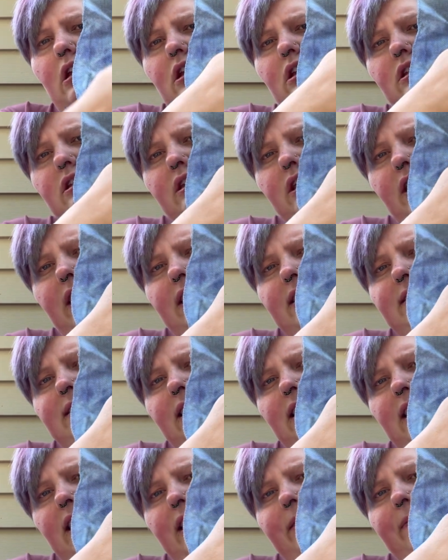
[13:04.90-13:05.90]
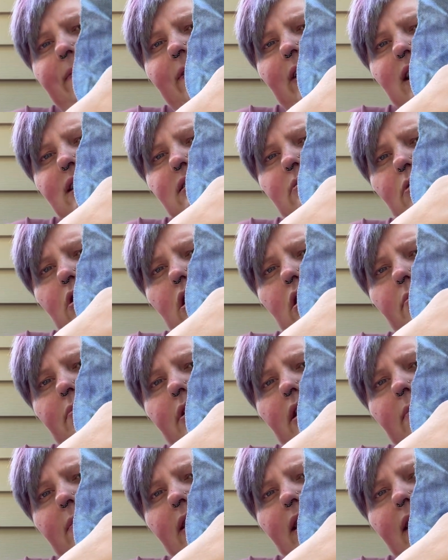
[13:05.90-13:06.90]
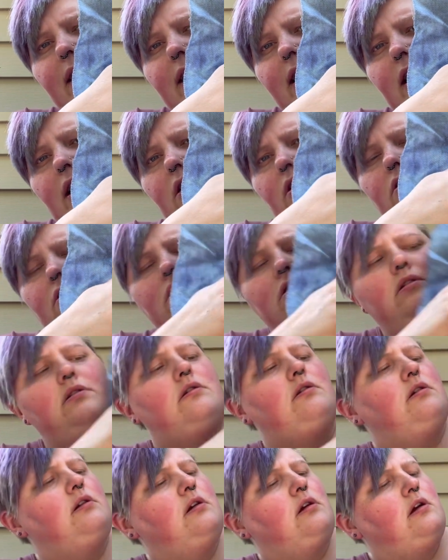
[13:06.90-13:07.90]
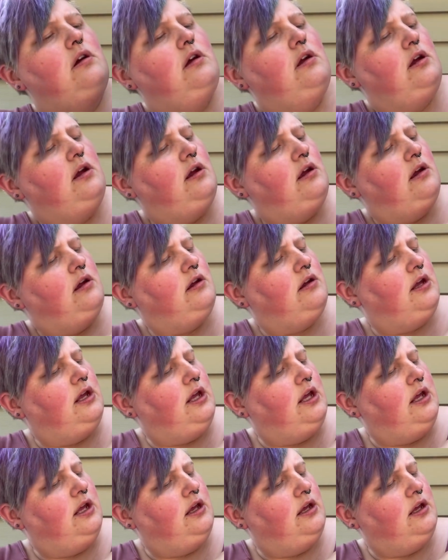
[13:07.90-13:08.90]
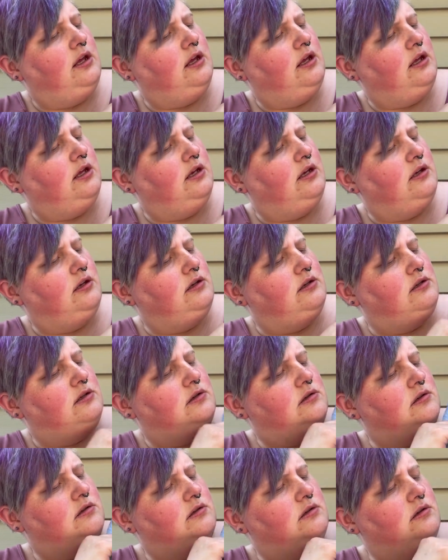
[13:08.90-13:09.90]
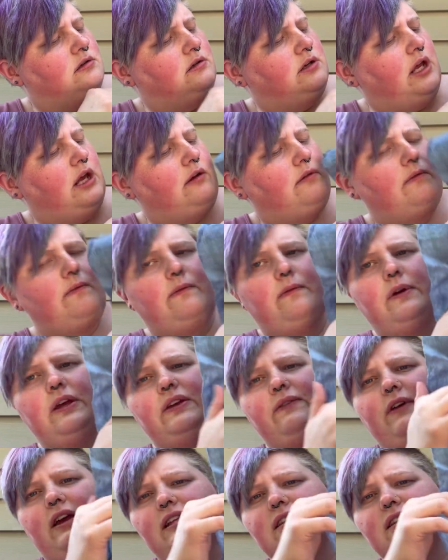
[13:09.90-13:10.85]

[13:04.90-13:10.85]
So you can see, like, we've got some arm coming in now. And yeah, we've got